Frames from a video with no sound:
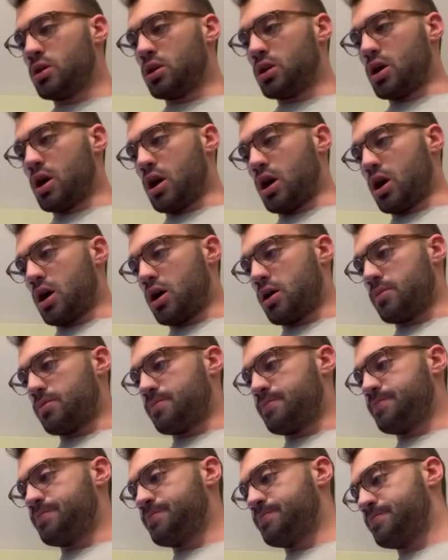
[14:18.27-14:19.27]

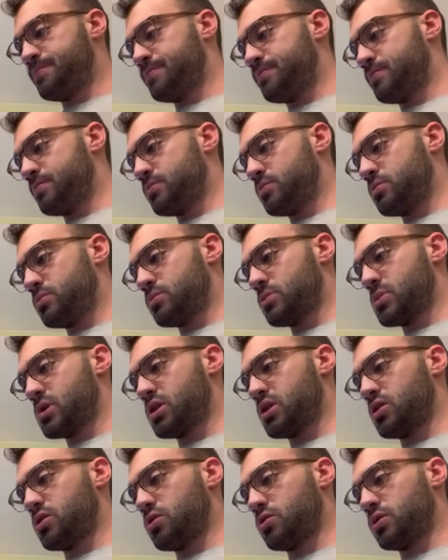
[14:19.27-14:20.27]
I
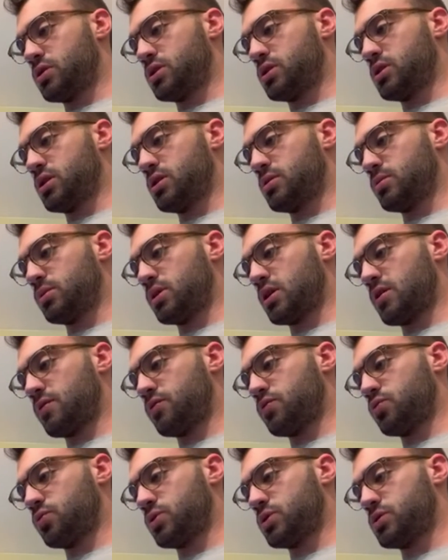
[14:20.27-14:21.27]
think the only team
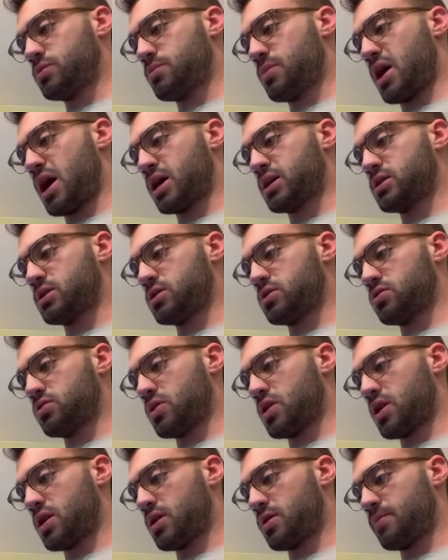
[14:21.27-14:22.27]
left was Max's,
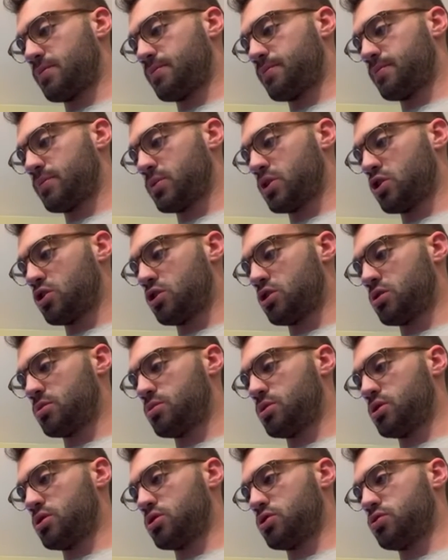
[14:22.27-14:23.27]
right?
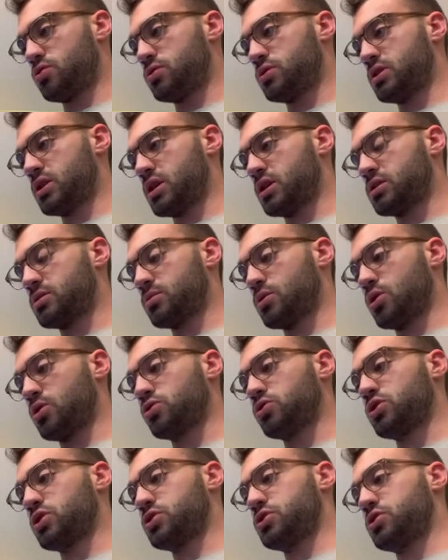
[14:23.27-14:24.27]
Herb Your Enthusiasm.
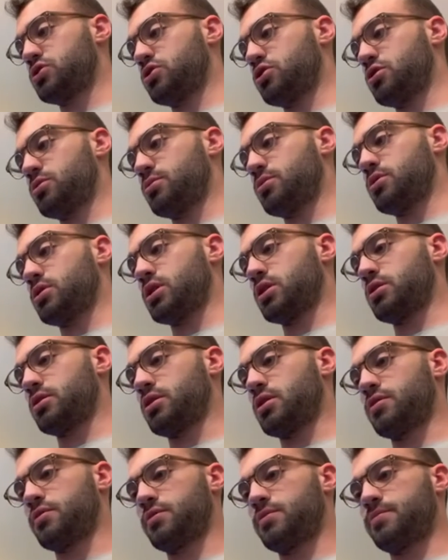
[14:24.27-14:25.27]
Oh, Justin Herbert. I
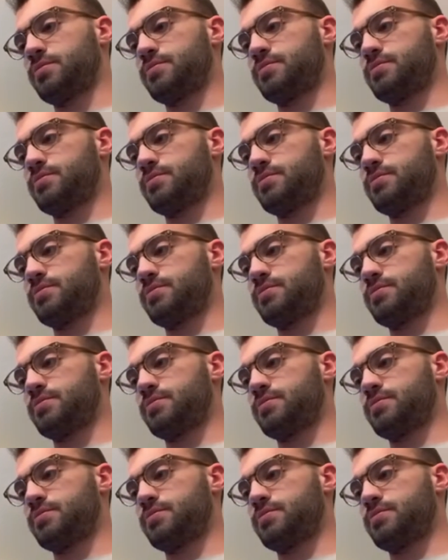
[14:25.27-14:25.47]
love him.